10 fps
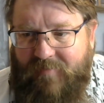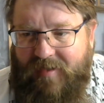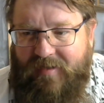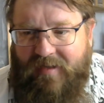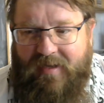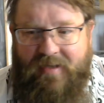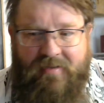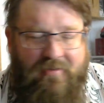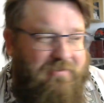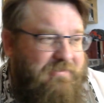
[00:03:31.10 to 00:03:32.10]
Yeah, I
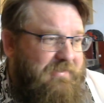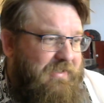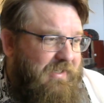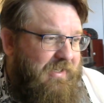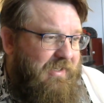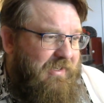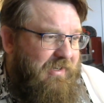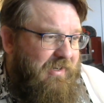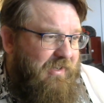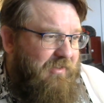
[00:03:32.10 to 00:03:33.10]
know.
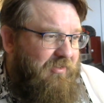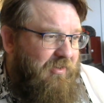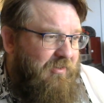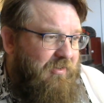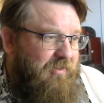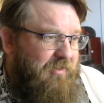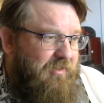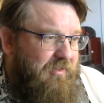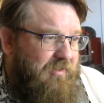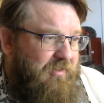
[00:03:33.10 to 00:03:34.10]
All right, so
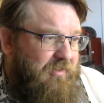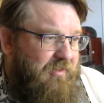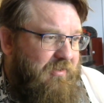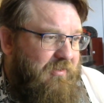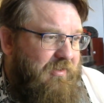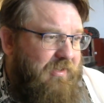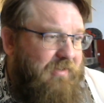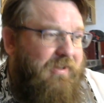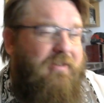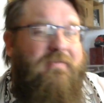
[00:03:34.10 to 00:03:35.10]

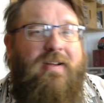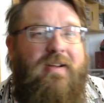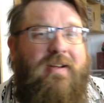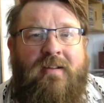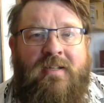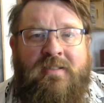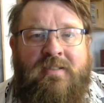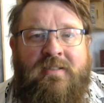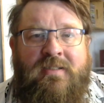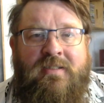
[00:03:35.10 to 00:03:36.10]
there we go, found it.
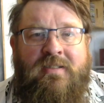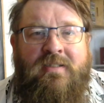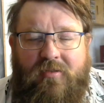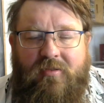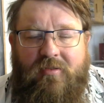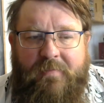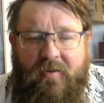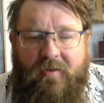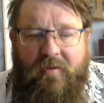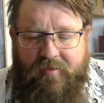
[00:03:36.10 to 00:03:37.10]
So I hope
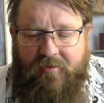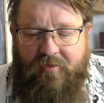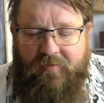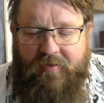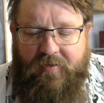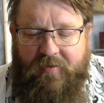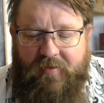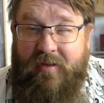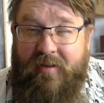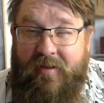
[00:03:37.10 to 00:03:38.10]
this wasn't too difficult. The
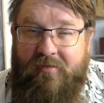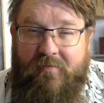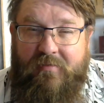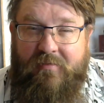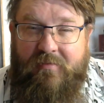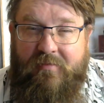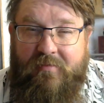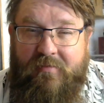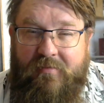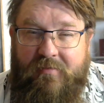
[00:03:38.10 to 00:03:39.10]
only thing that's really
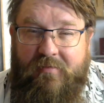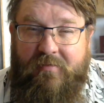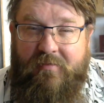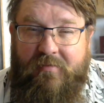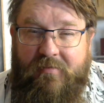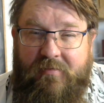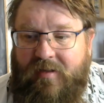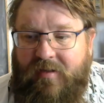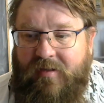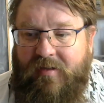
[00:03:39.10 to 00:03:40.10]
tricky about this
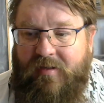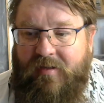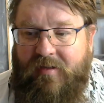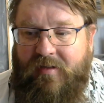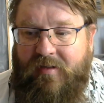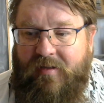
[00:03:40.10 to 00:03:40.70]
is